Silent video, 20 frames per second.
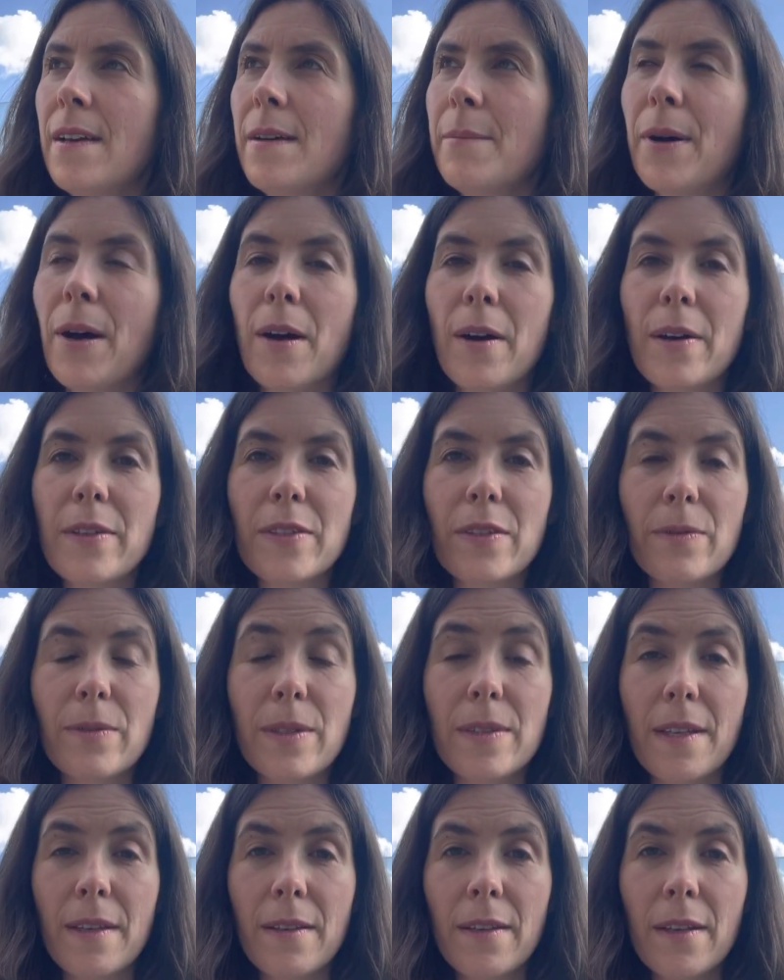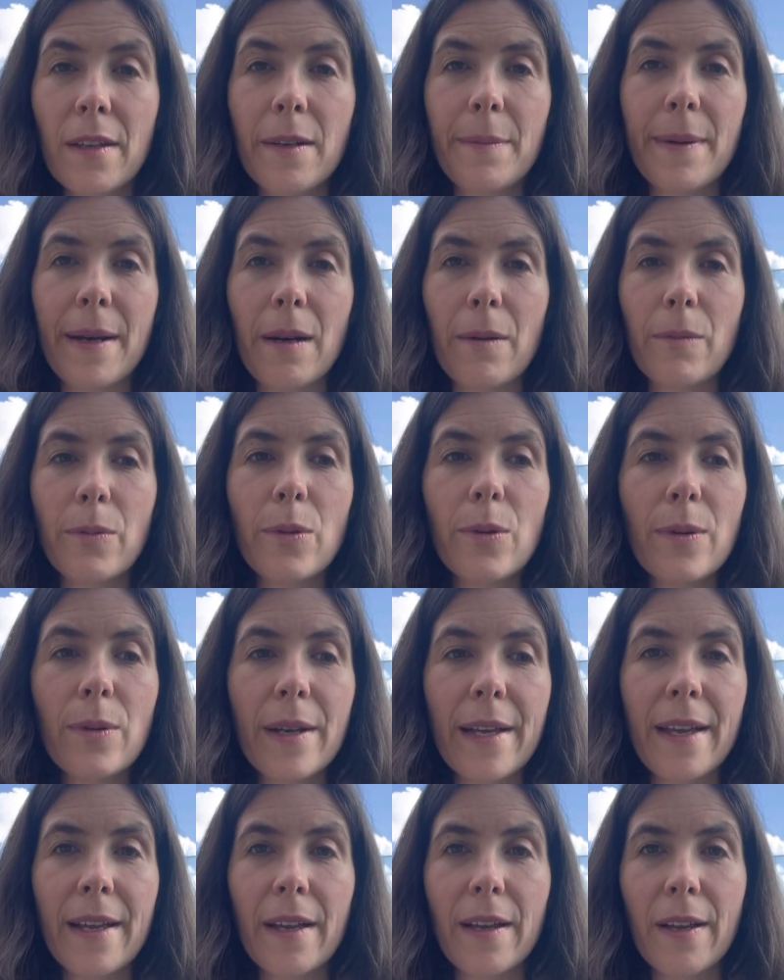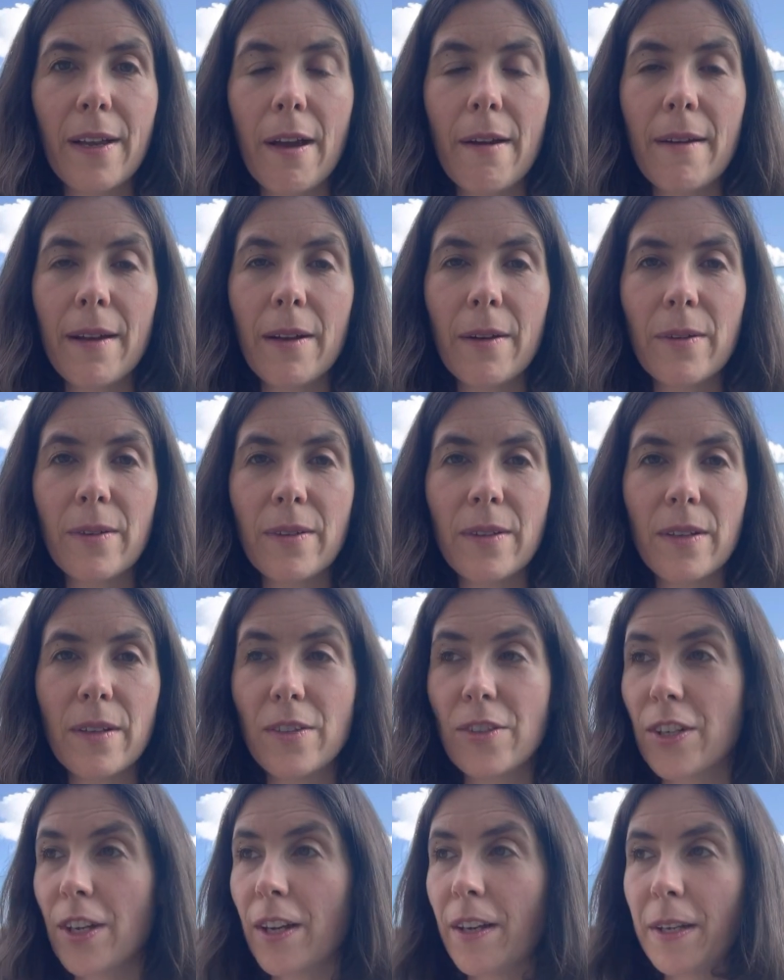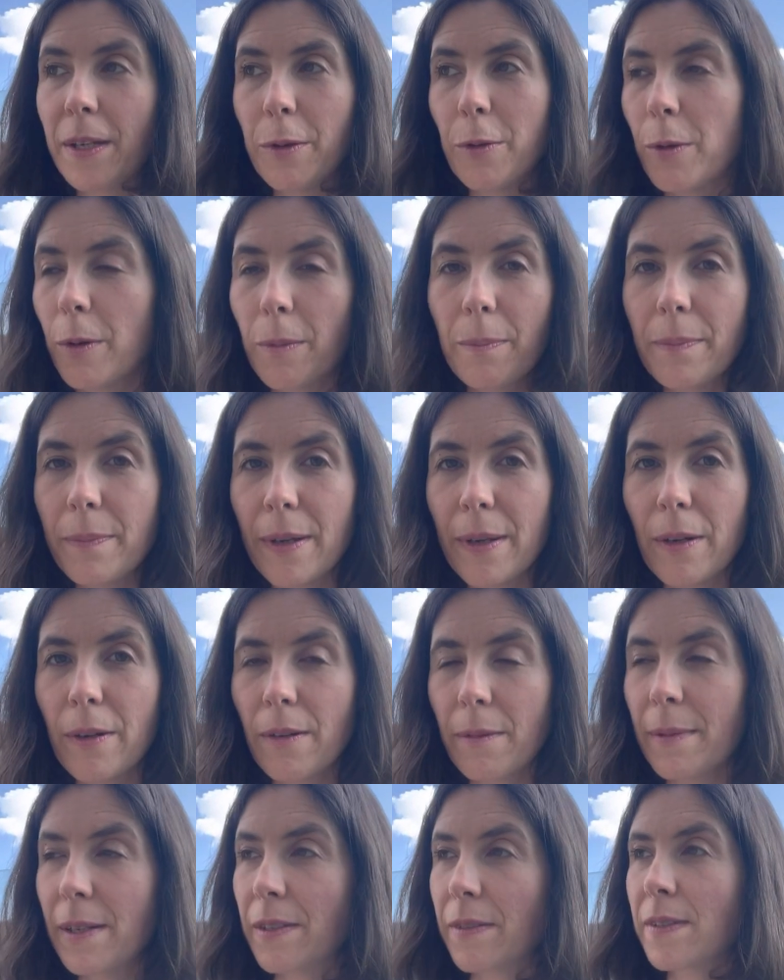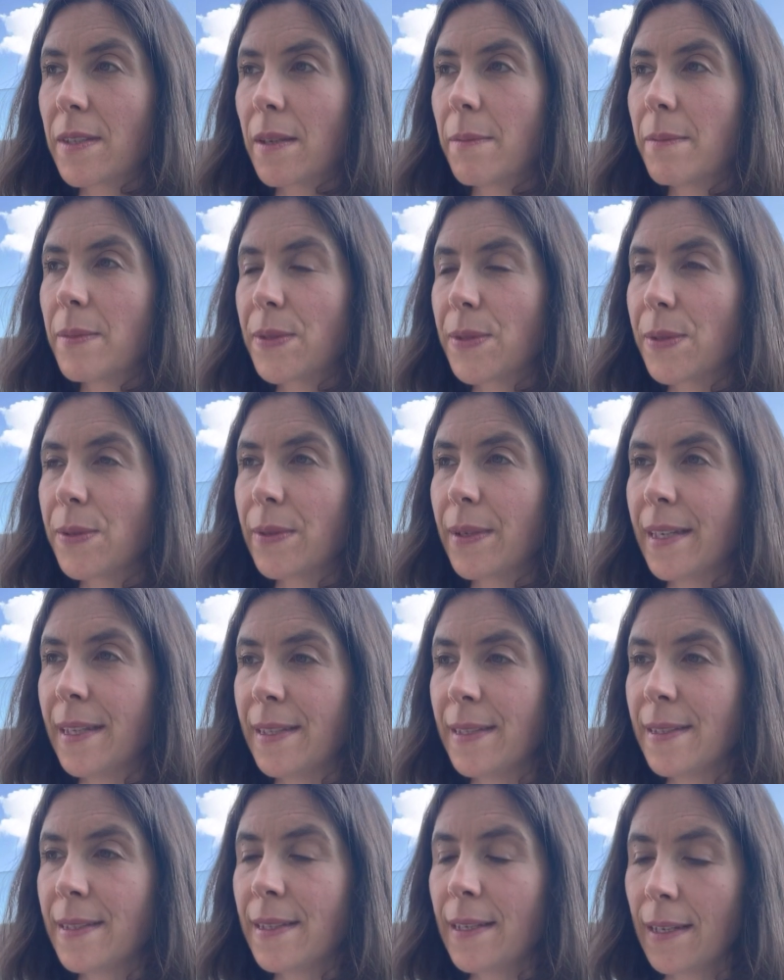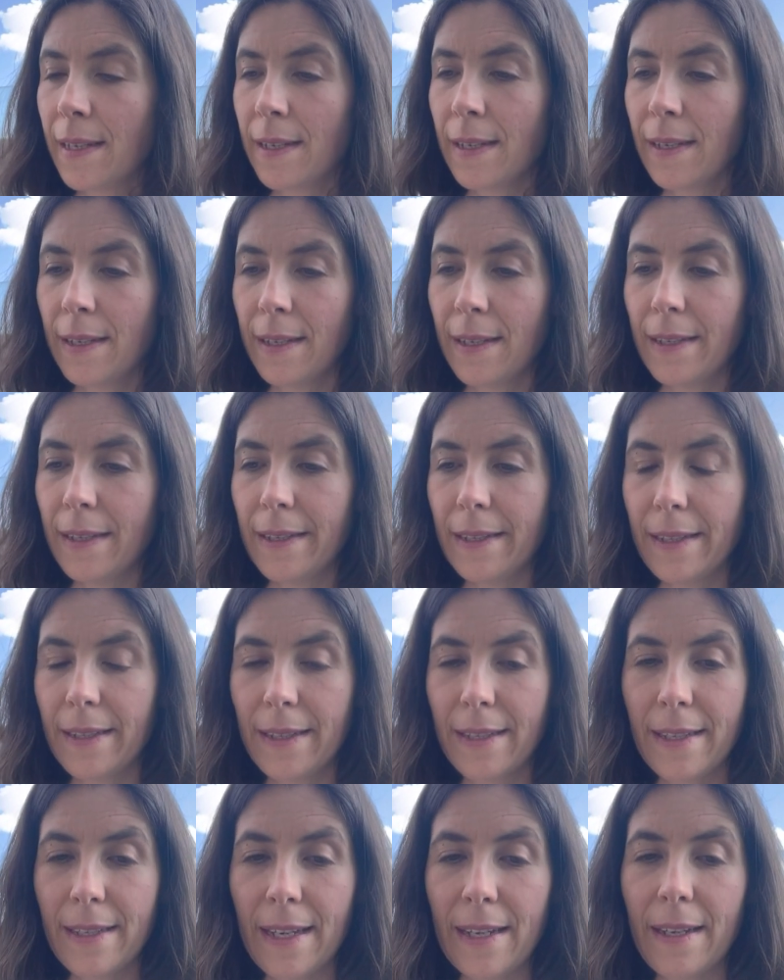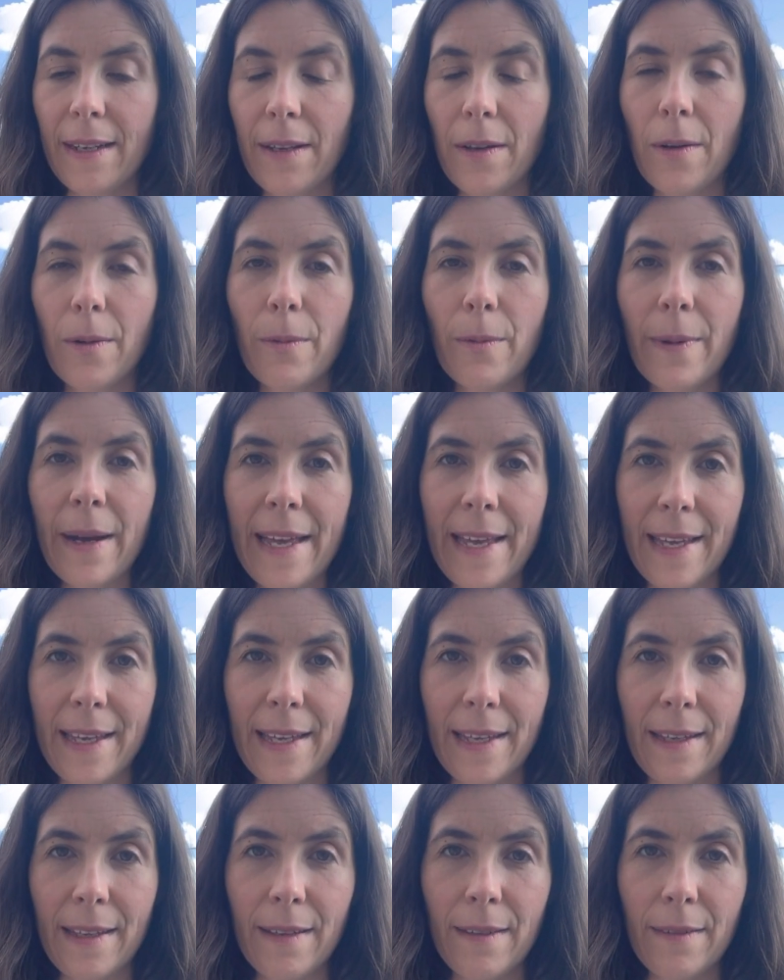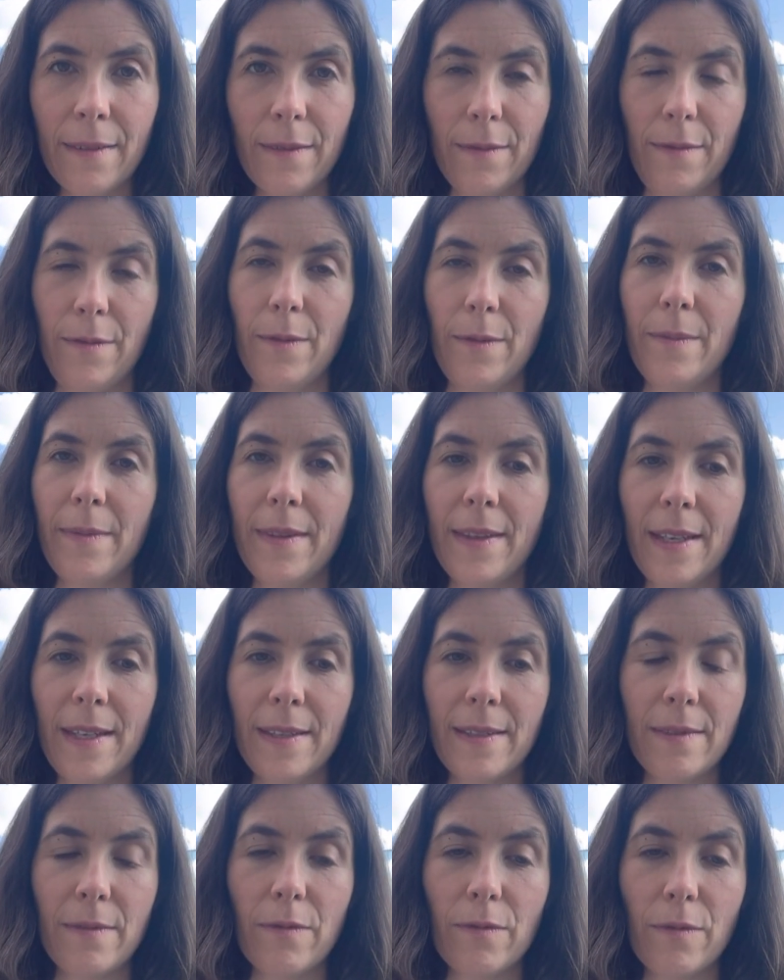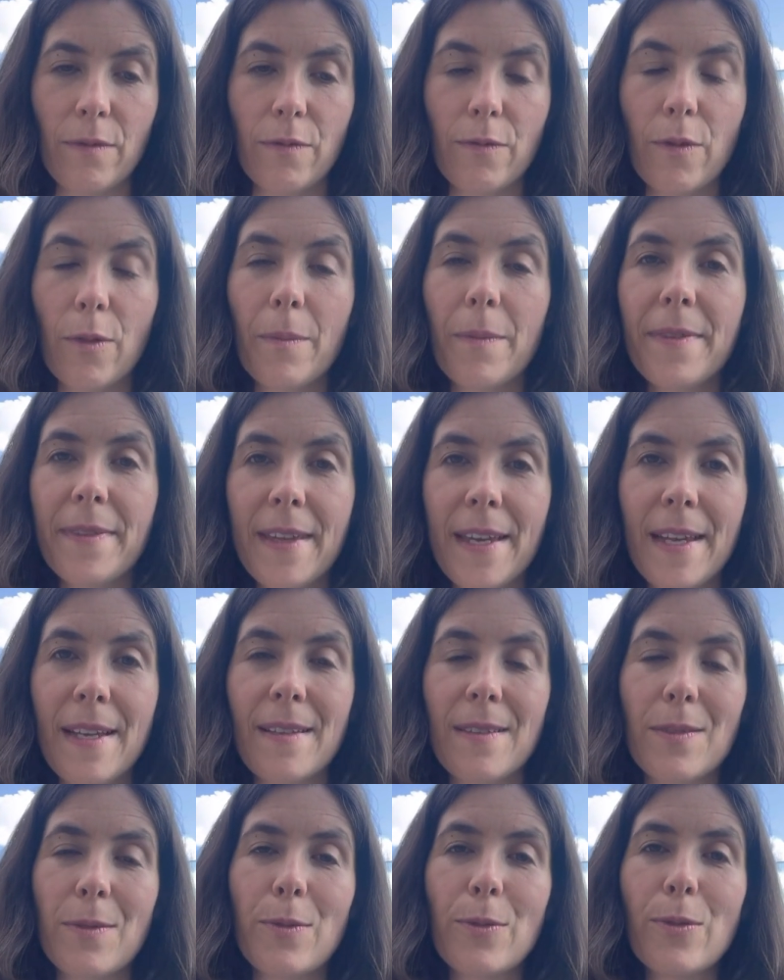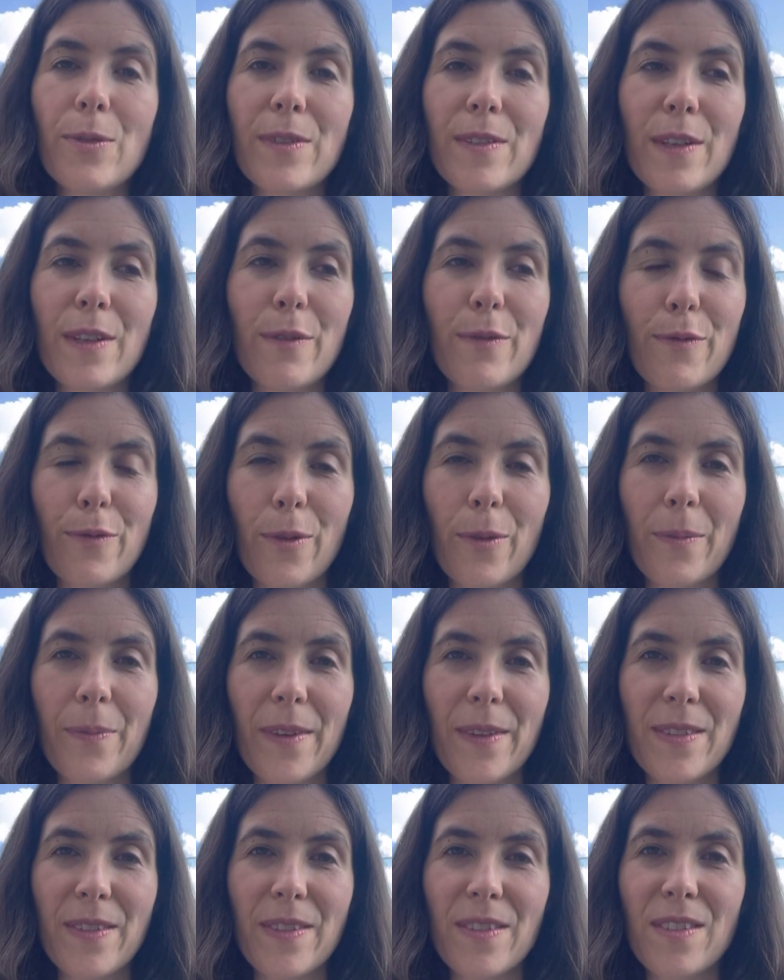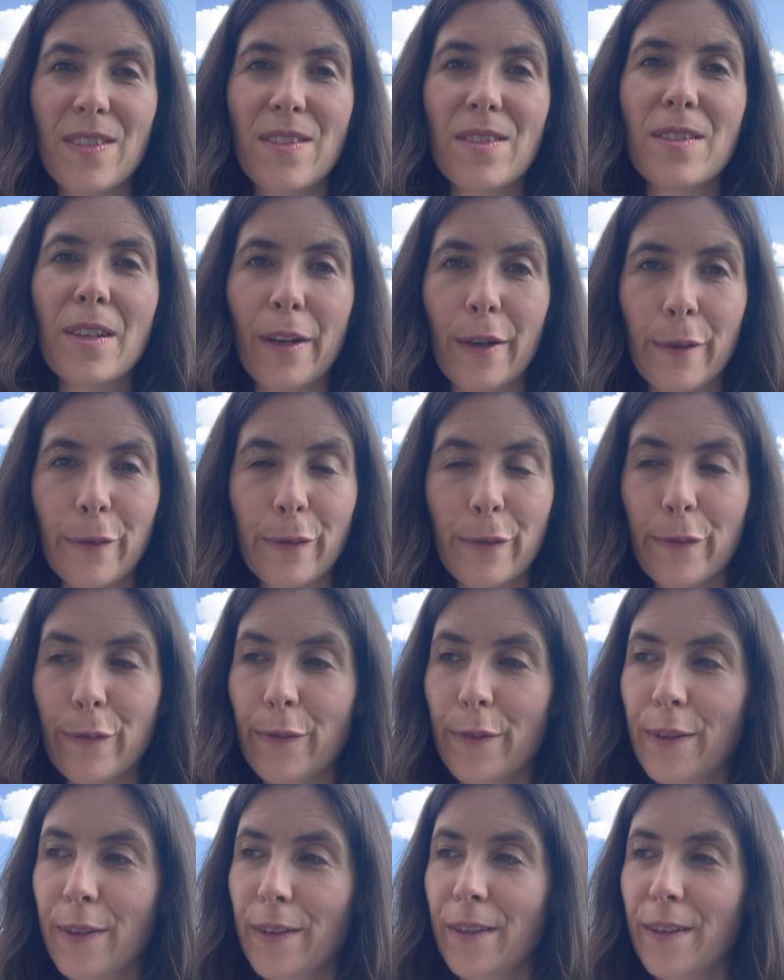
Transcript: part of what's so good about walking and going on a journey or a pilgrimage of some sort is getting away from things and also from the stuff.